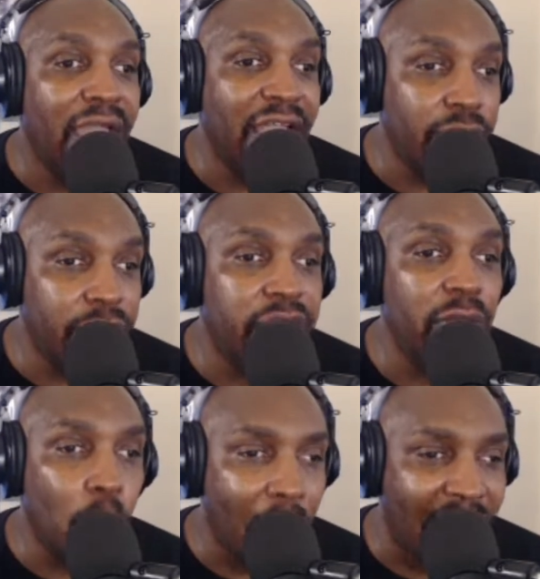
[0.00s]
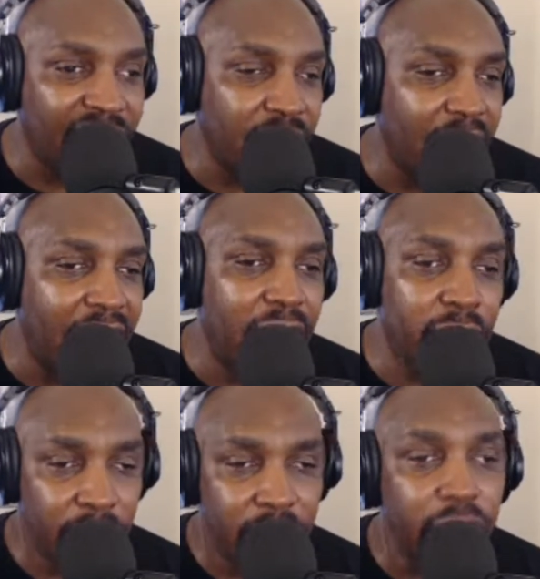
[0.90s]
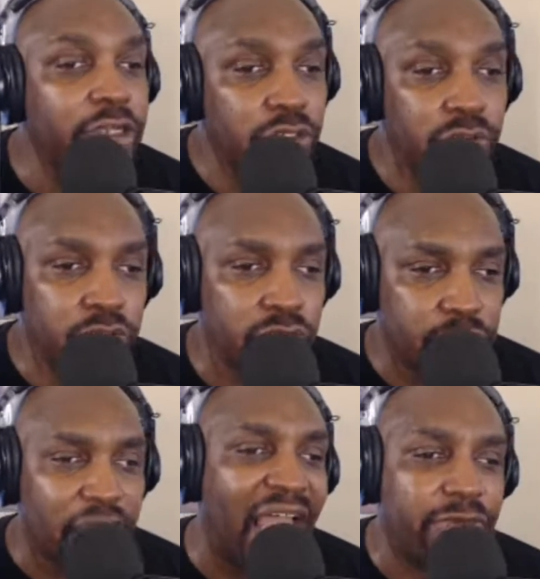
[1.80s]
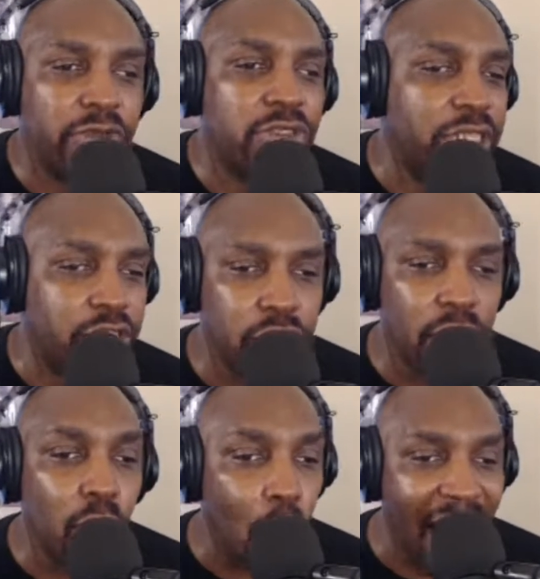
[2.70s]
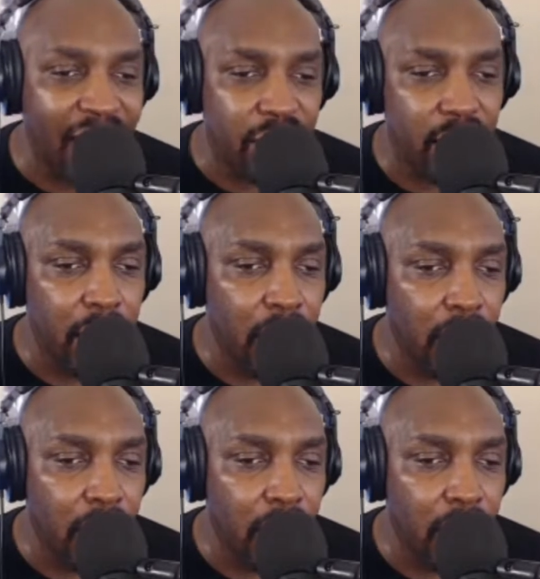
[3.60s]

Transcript: and you can watch, and there are YouTube chapters that you can watch it